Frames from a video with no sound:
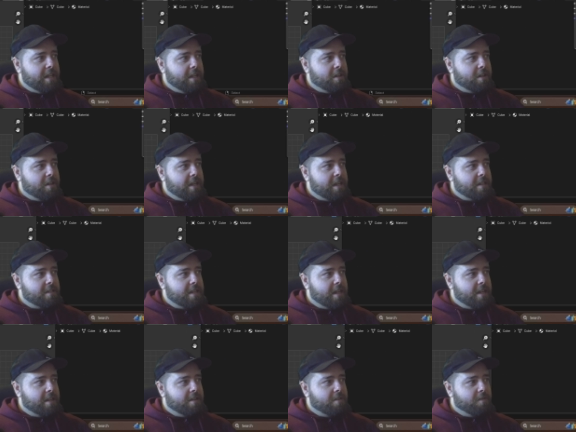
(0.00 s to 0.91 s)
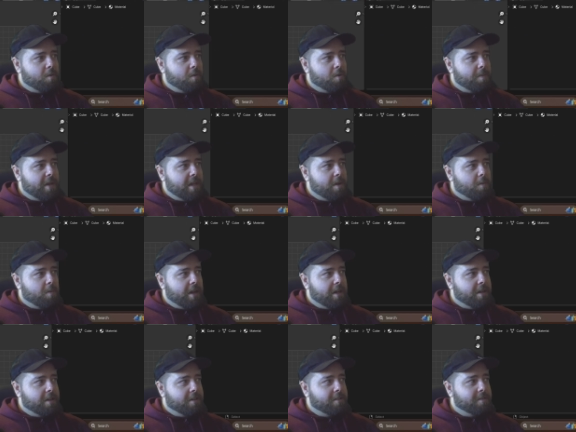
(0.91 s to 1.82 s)
here, you can extend it if you want to make it
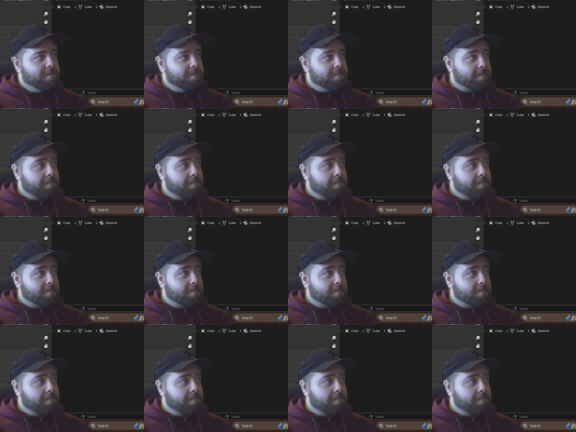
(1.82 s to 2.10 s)
wider.